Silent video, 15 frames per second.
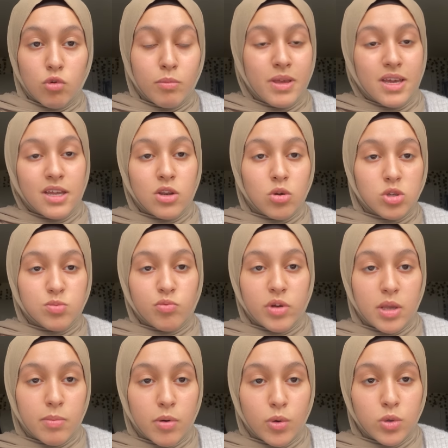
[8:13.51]
making those
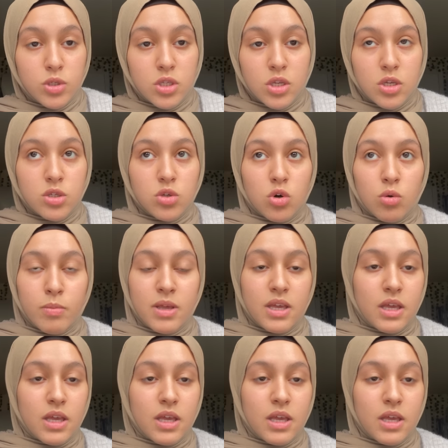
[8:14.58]
pretty posters or